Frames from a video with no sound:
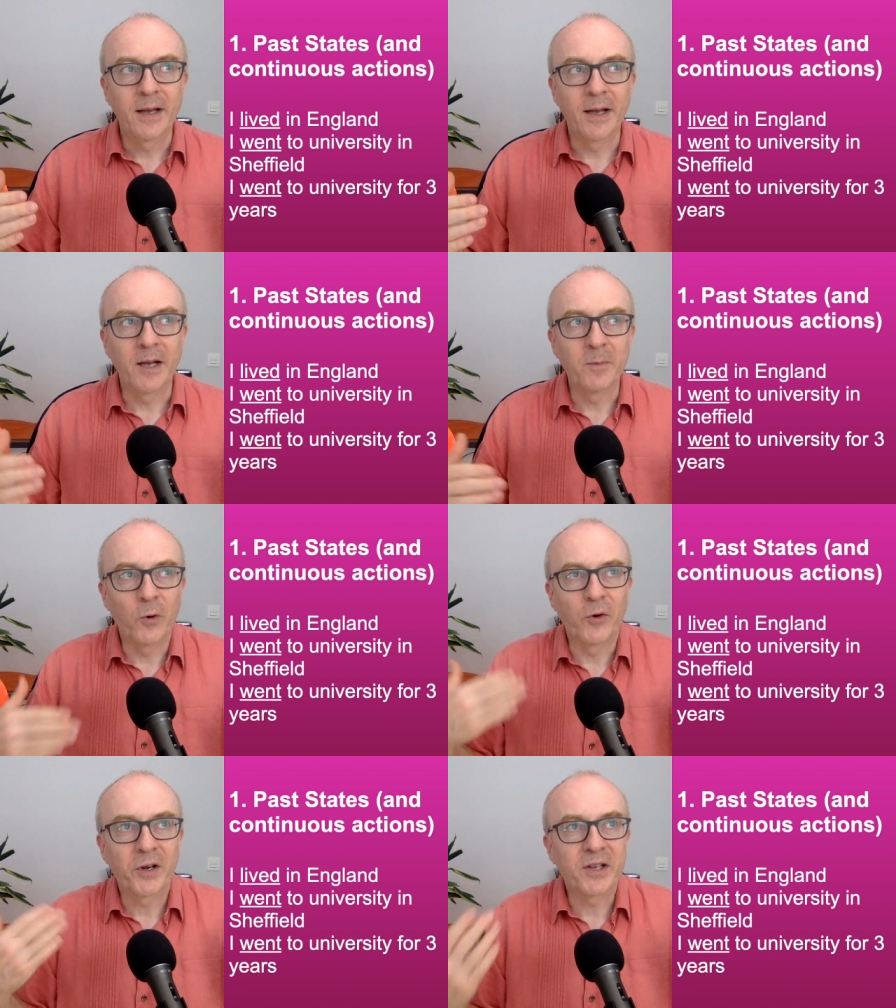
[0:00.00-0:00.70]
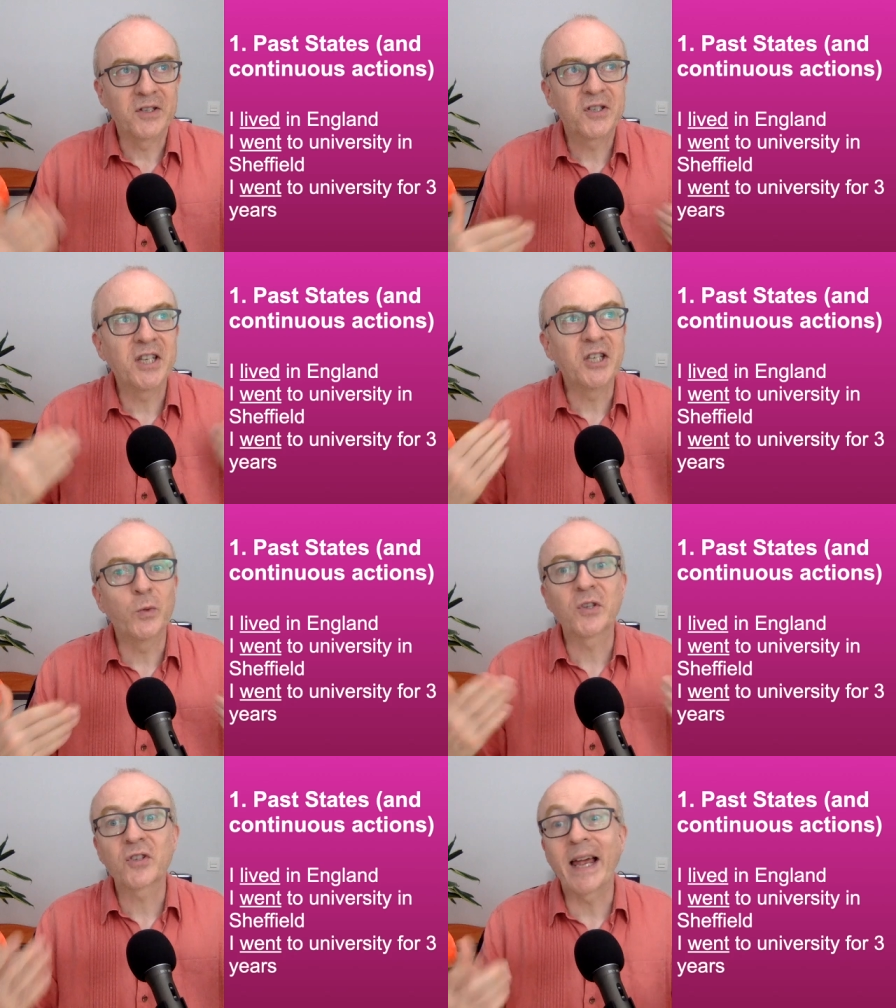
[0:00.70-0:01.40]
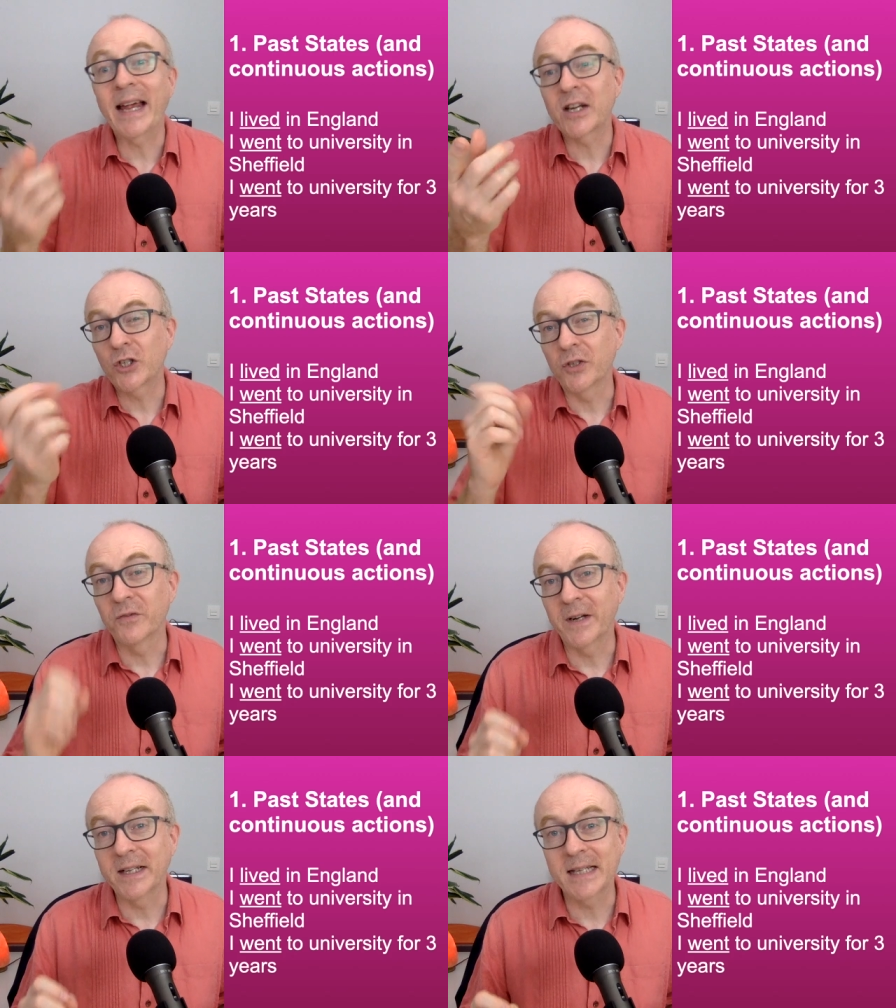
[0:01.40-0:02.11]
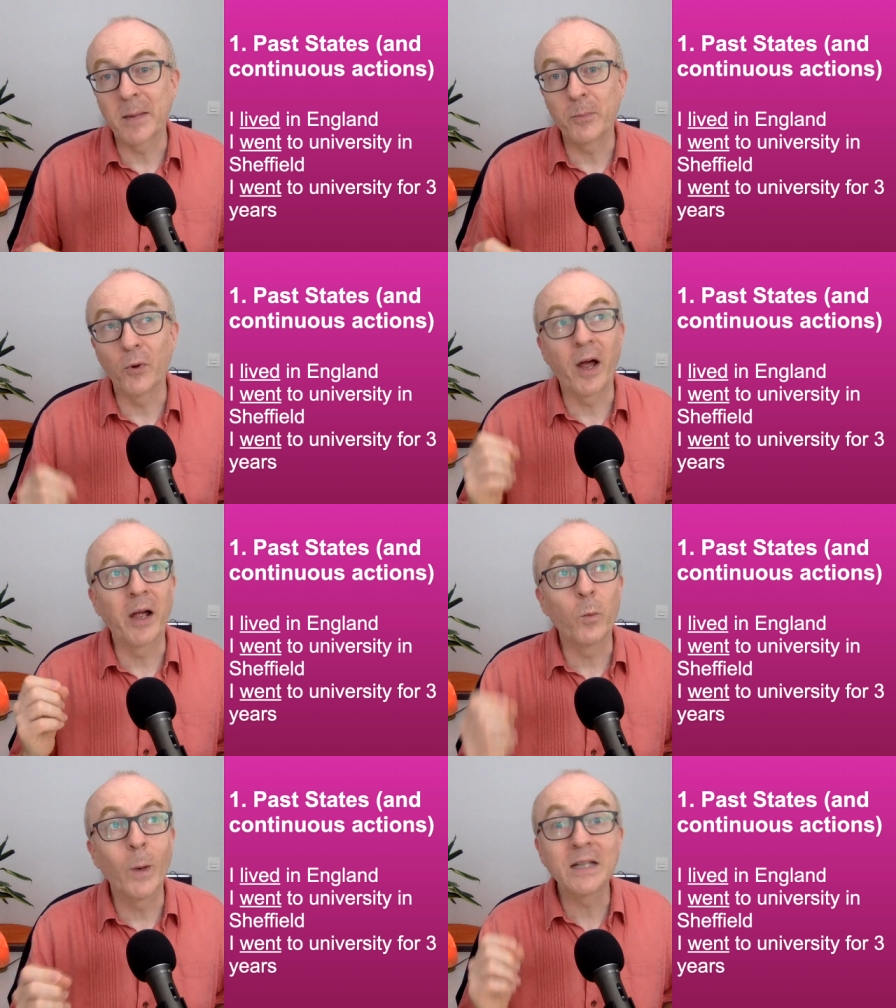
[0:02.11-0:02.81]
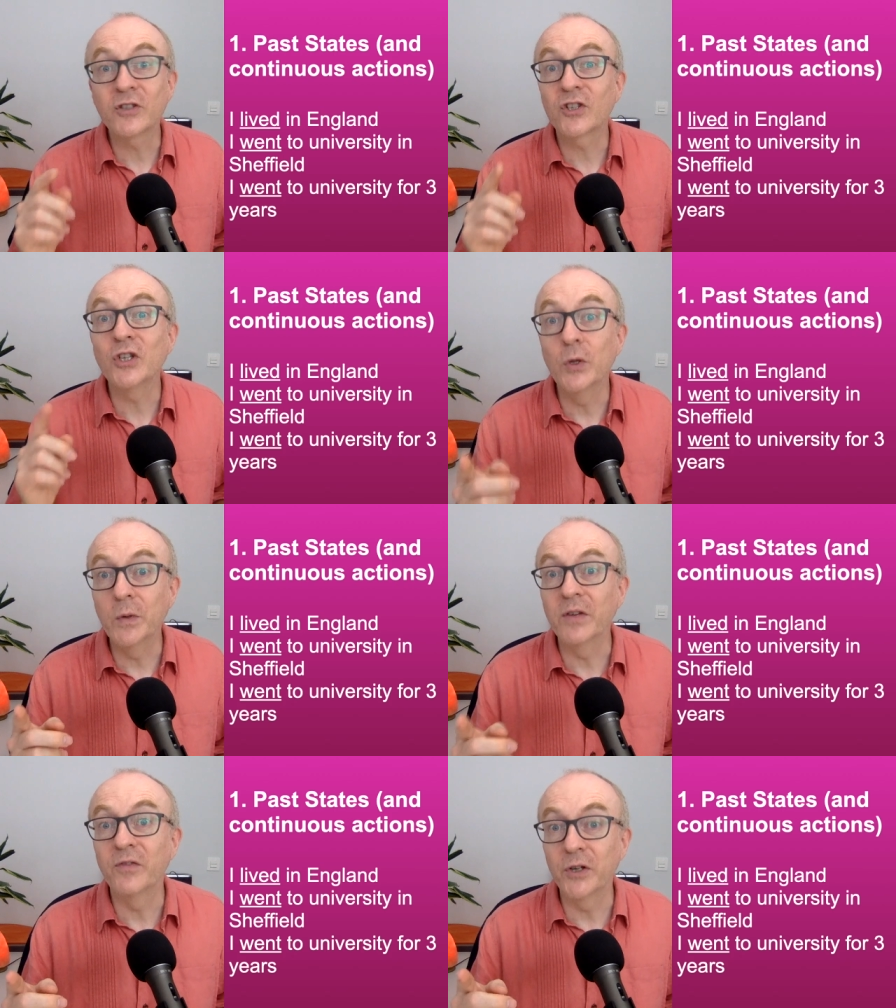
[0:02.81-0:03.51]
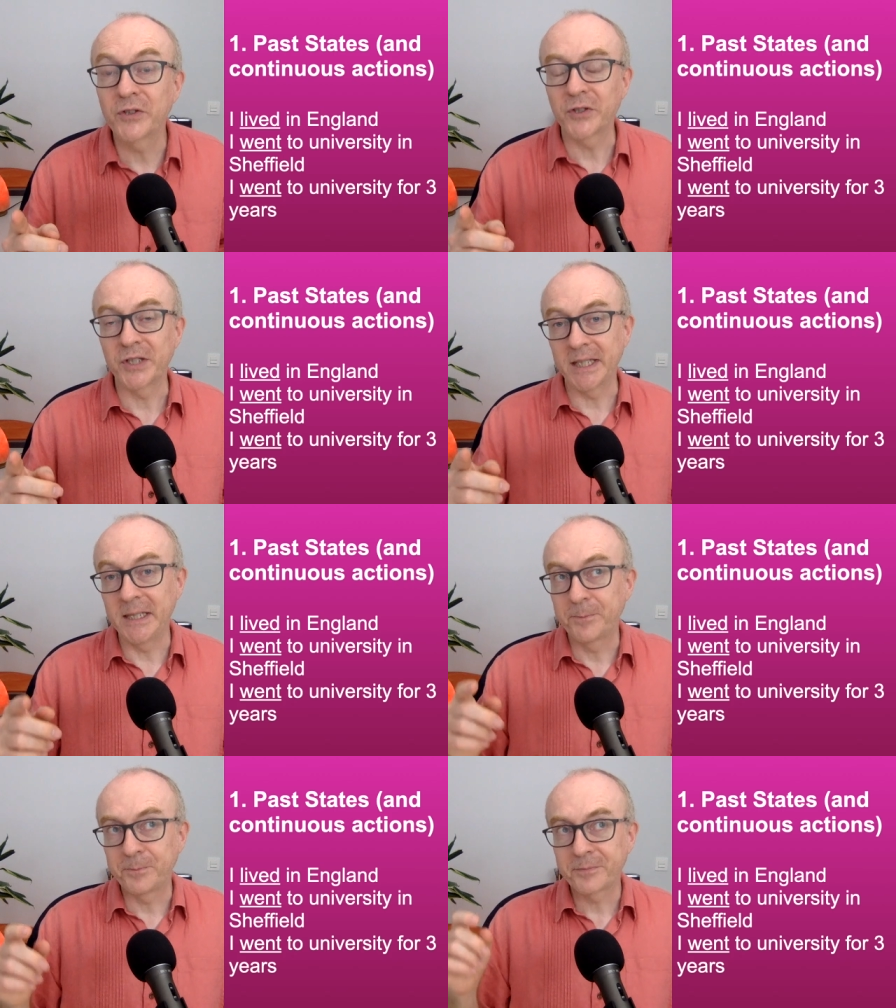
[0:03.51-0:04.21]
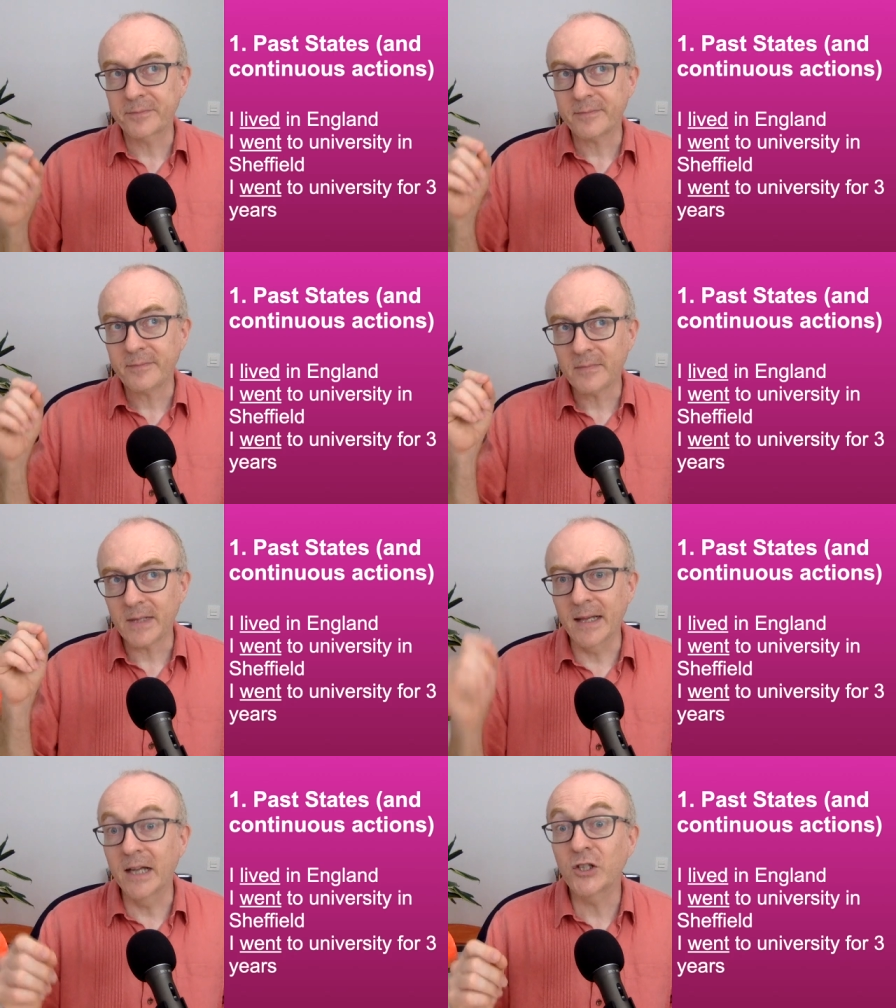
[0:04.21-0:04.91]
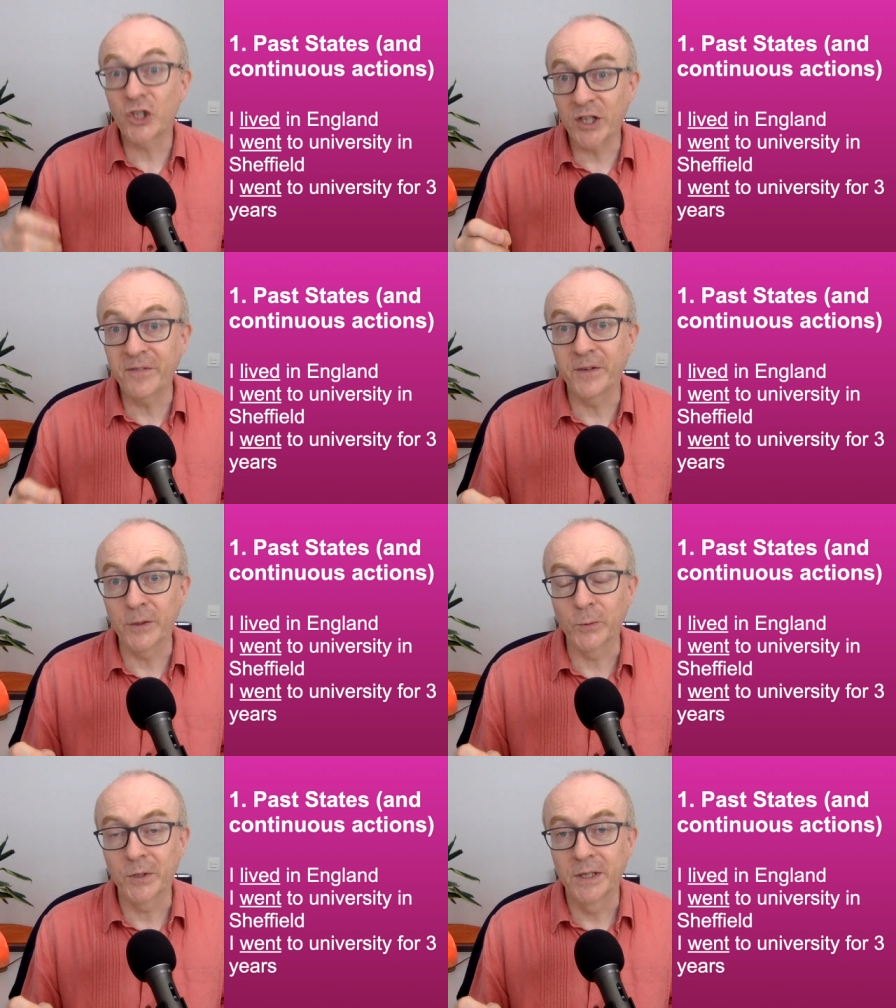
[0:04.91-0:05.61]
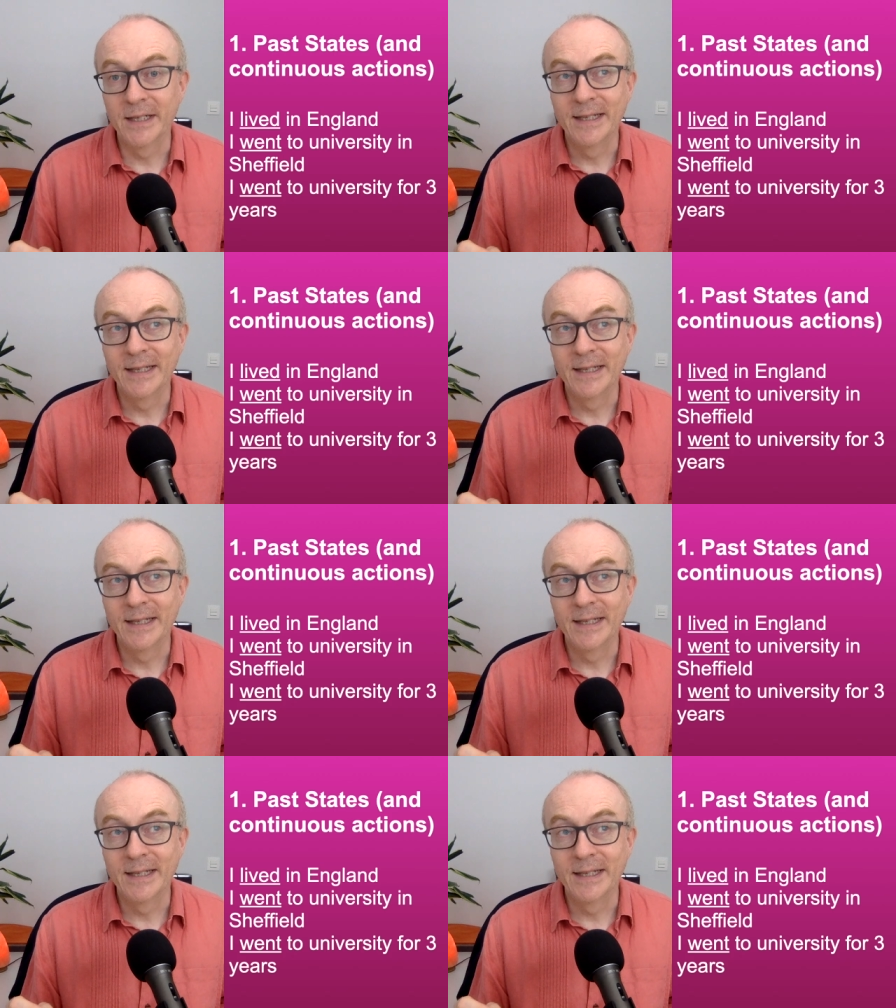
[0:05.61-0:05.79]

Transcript: Um, or a continuous action. For example, I went to university at Sheffield.